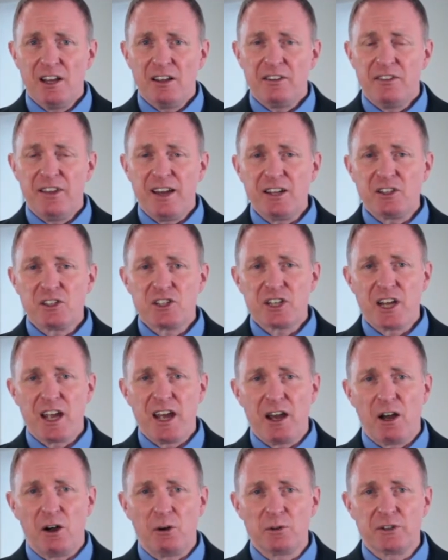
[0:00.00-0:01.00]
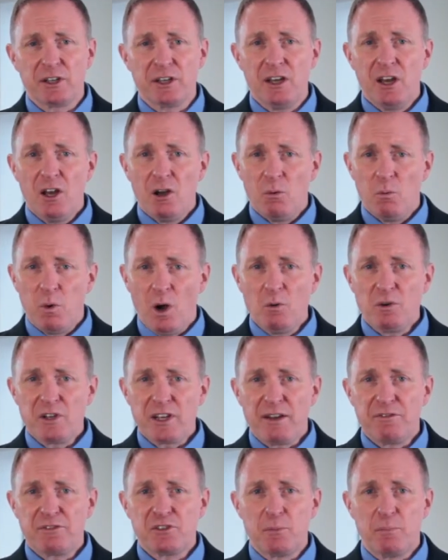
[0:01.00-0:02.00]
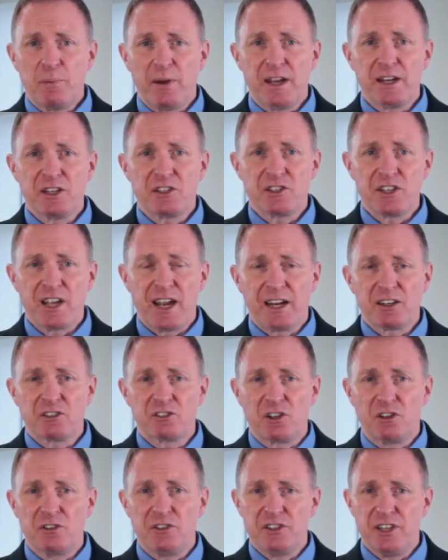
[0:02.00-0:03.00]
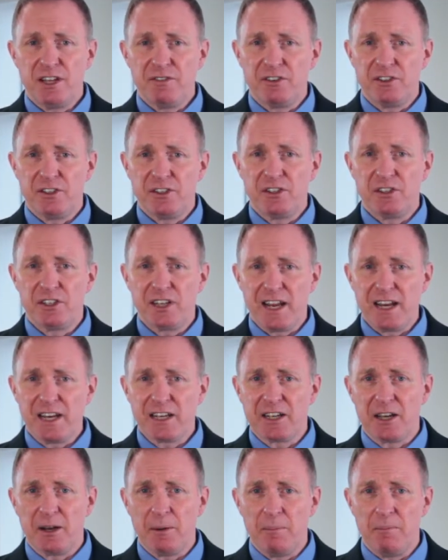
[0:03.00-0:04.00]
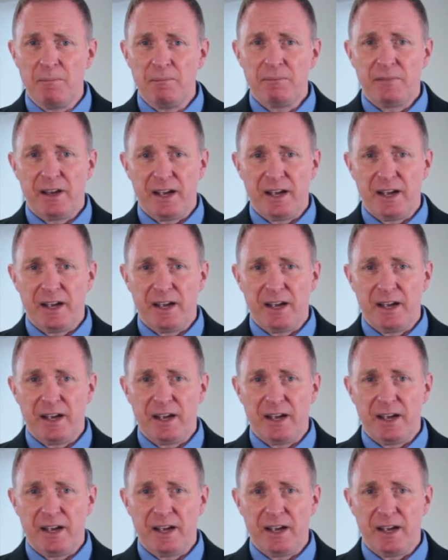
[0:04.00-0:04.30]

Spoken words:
that shareholder won't have to pay tax on dividend income,